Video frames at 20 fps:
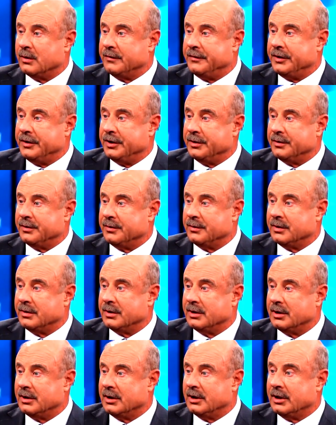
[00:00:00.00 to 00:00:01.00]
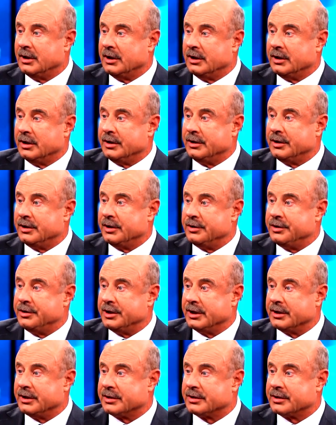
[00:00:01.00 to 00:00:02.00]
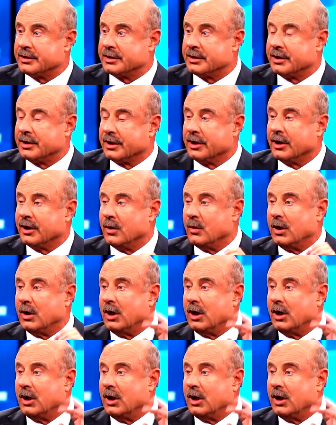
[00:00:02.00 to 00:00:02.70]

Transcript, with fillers: of you to just go